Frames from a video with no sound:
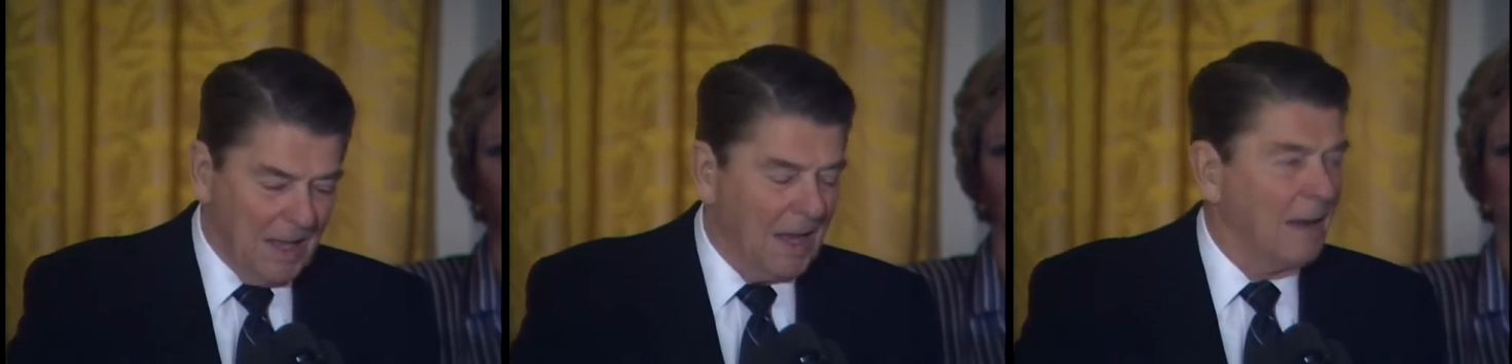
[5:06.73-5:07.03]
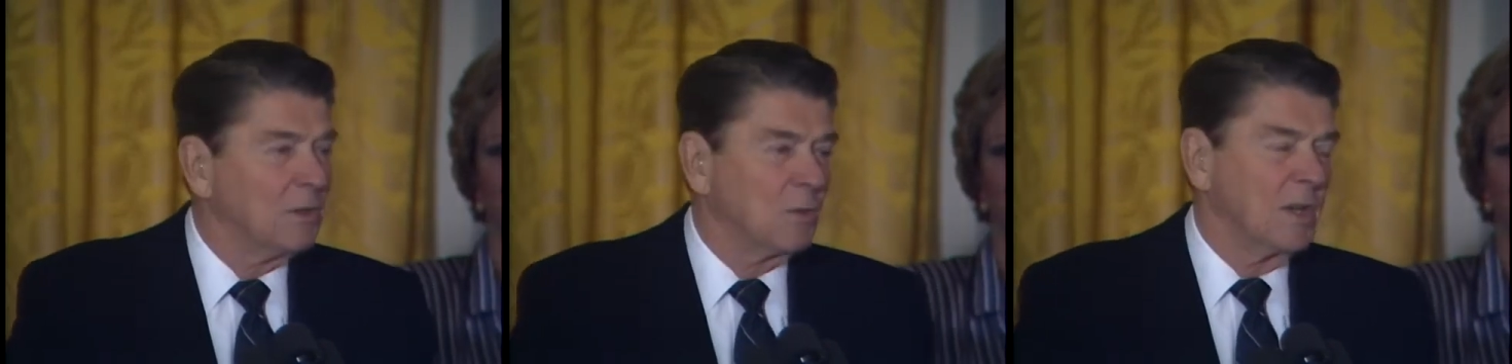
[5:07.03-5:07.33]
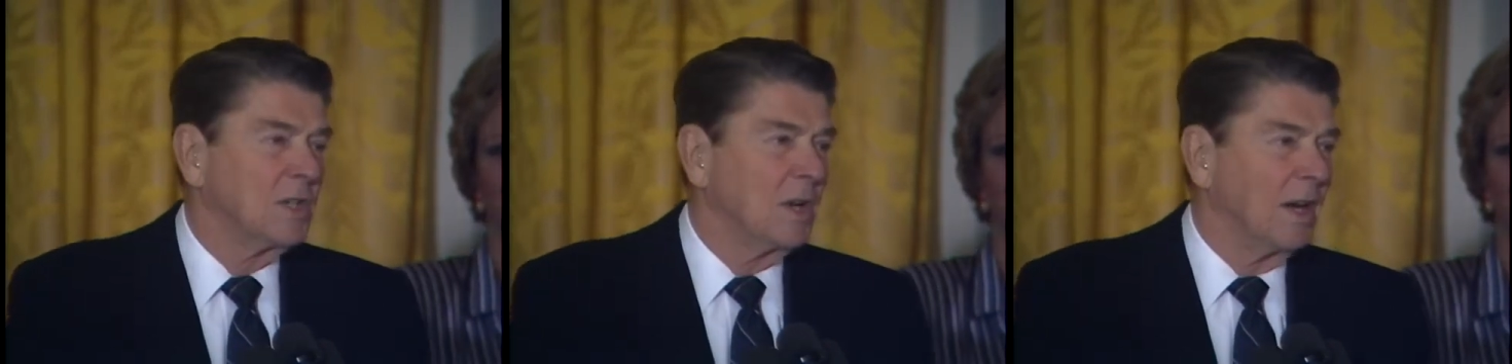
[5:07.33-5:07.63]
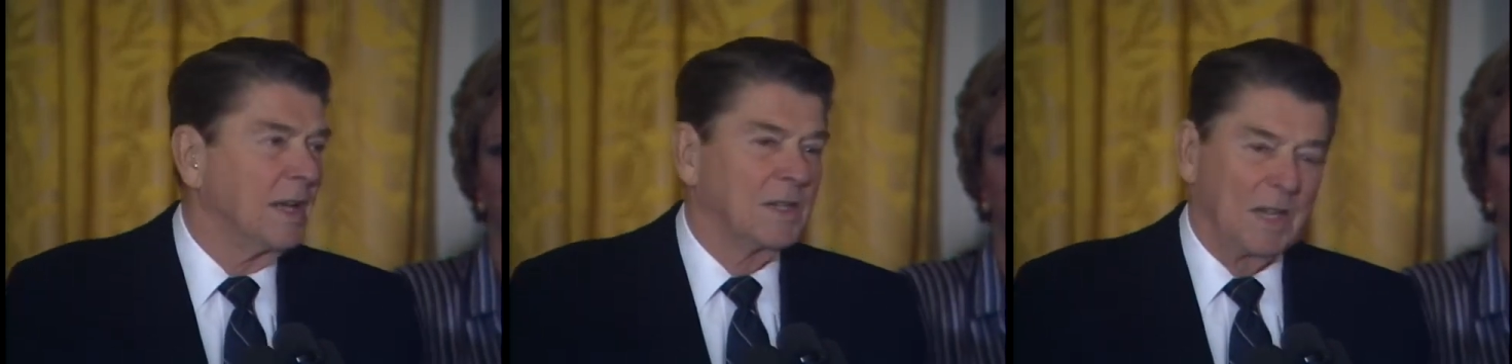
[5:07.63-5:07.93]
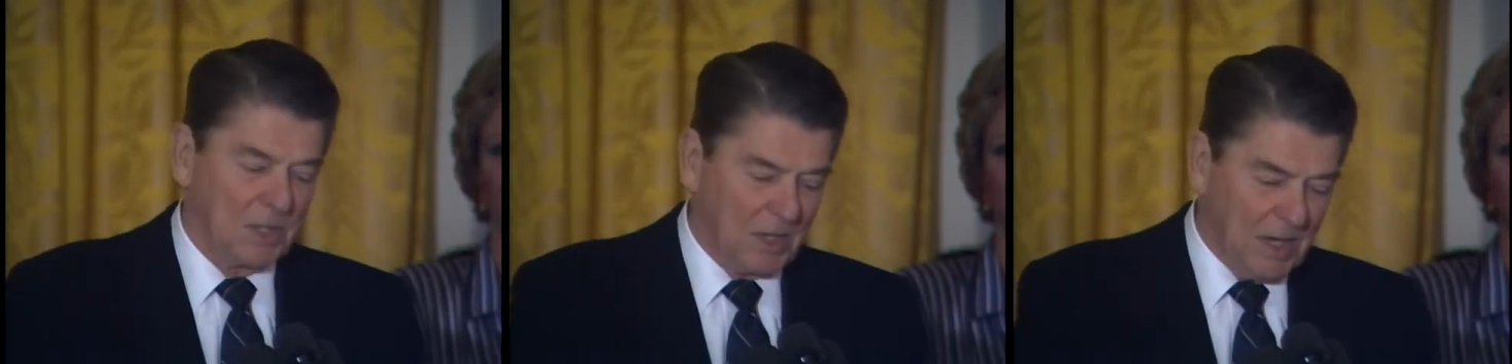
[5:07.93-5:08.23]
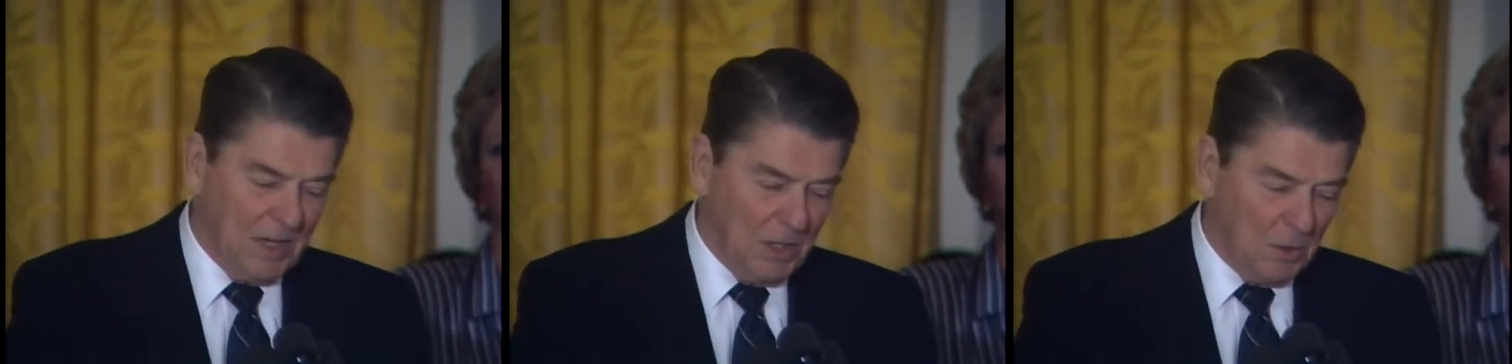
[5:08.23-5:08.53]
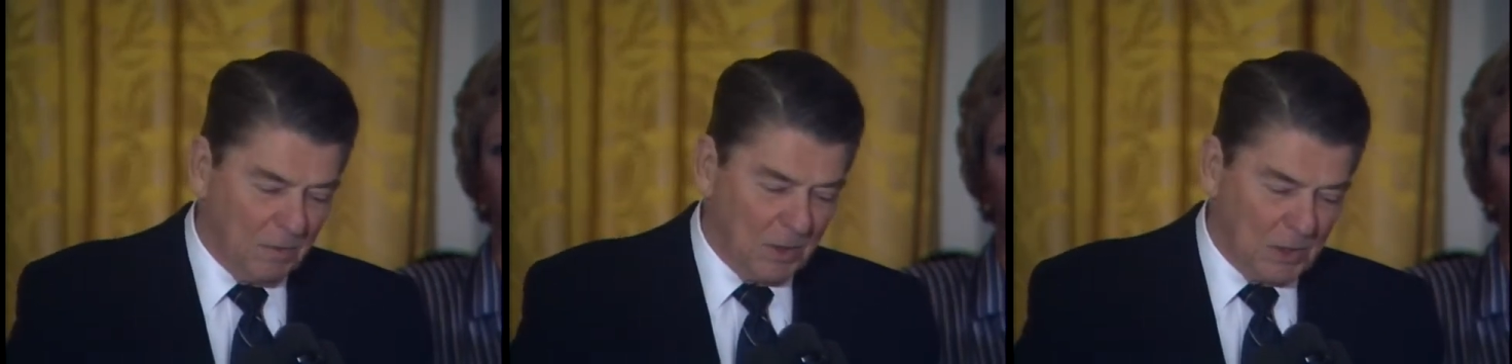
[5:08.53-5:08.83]
I was recently at Tuskegee
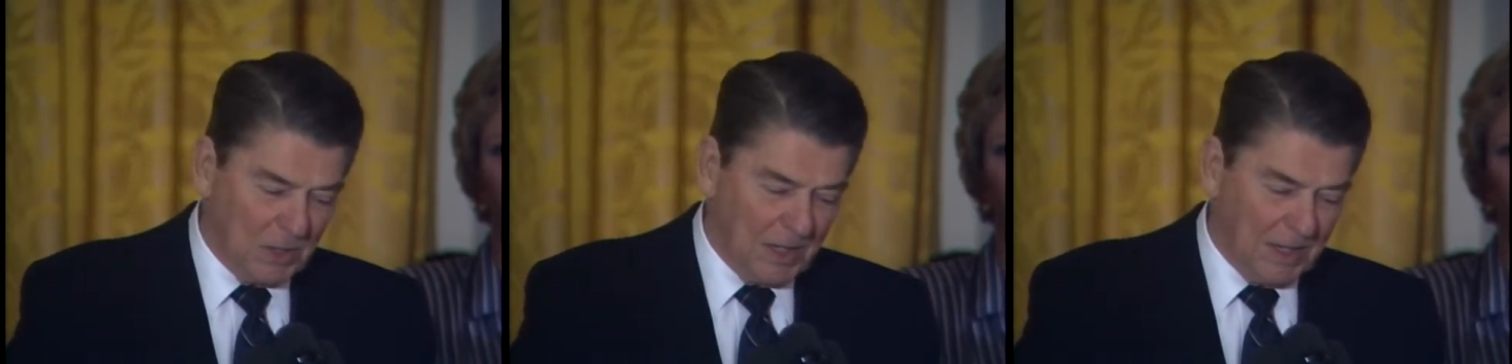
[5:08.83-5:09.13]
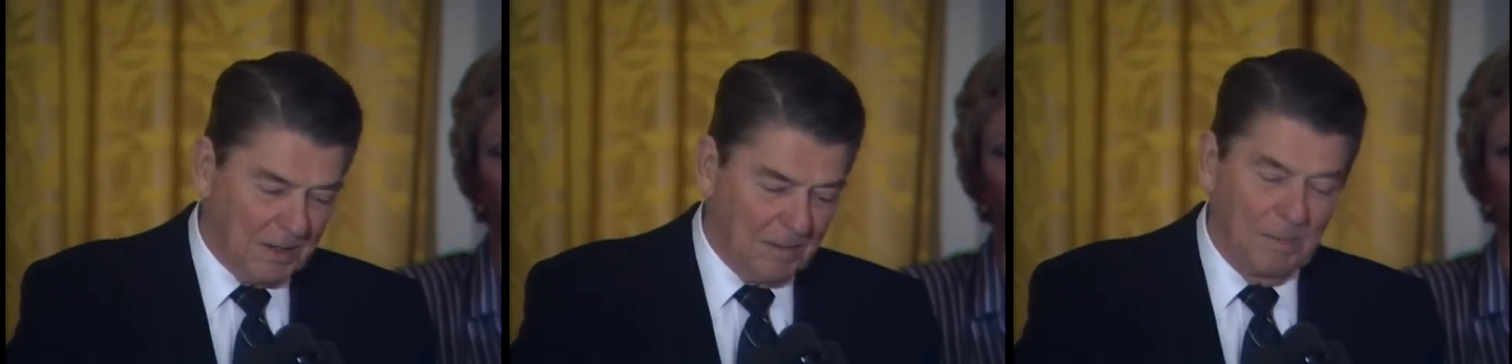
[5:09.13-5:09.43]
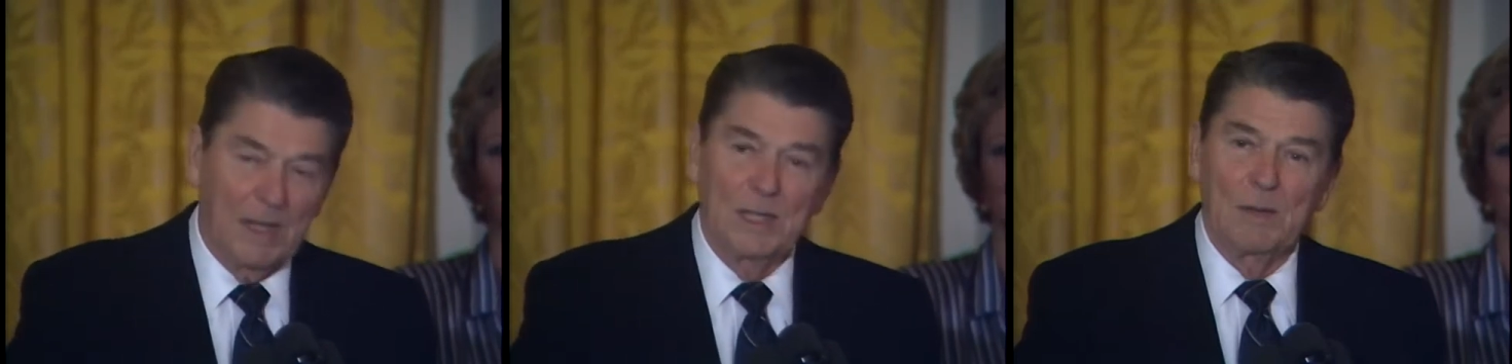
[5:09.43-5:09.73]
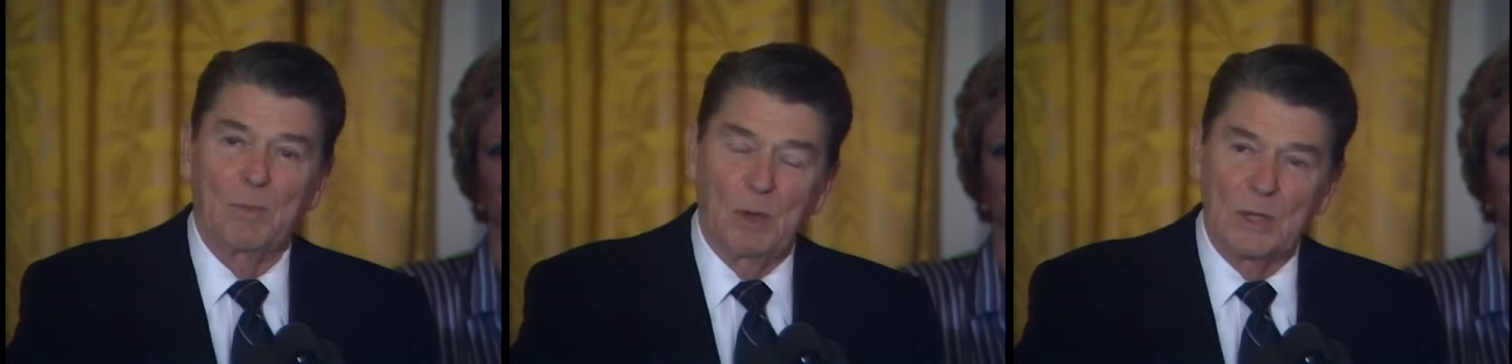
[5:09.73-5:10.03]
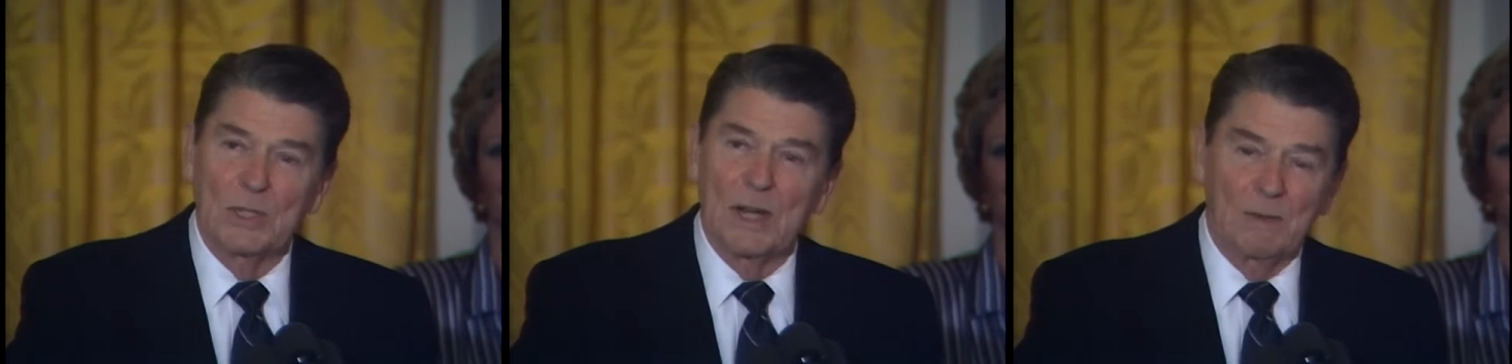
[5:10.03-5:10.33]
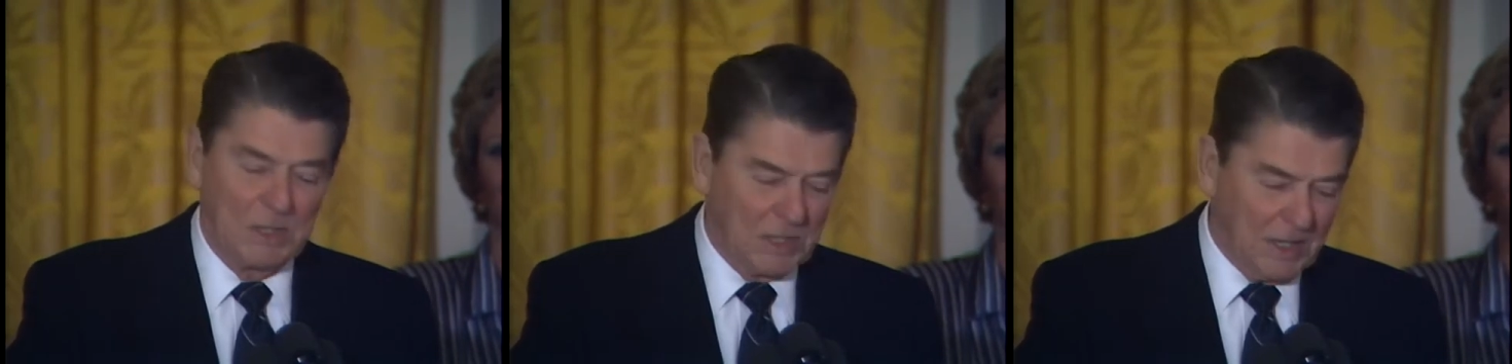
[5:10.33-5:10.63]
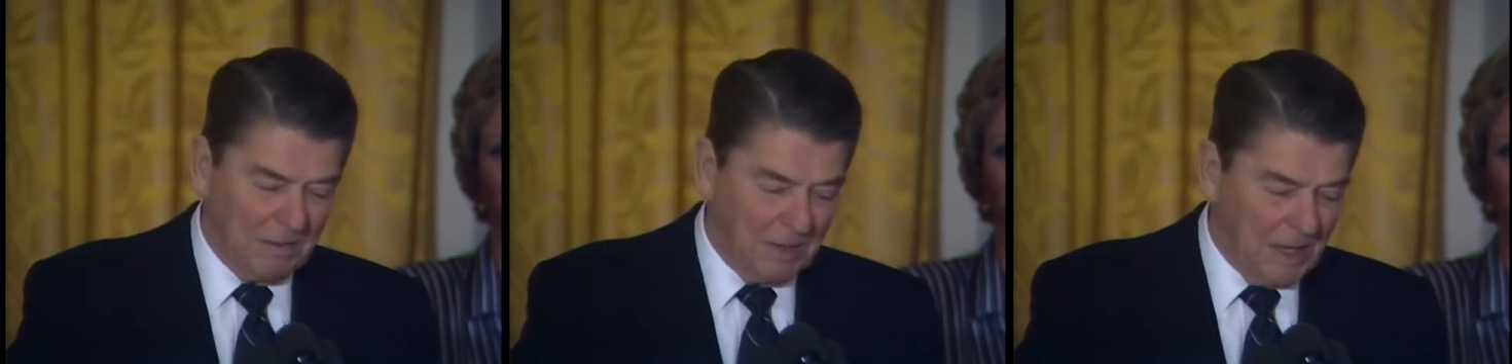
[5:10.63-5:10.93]
University, and by the applause I
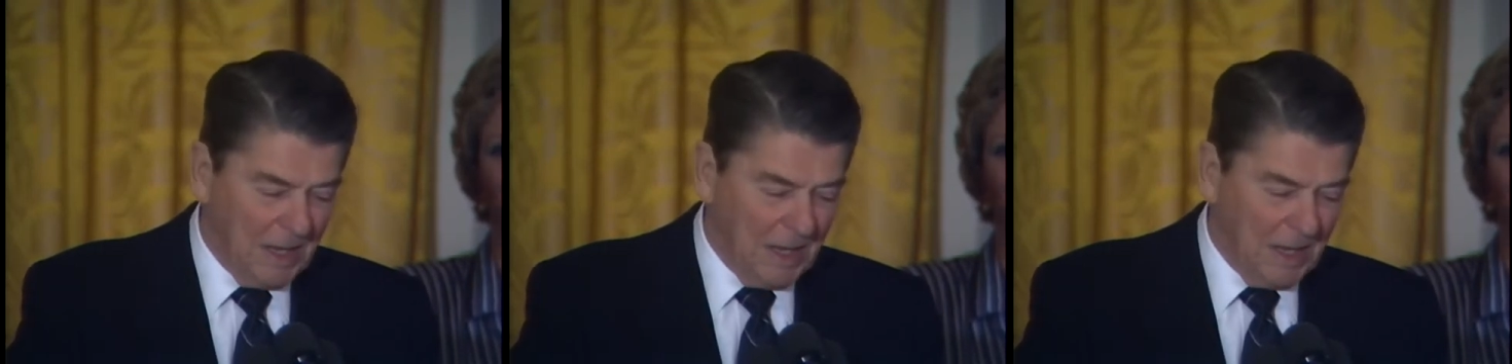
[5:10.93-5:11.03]
received,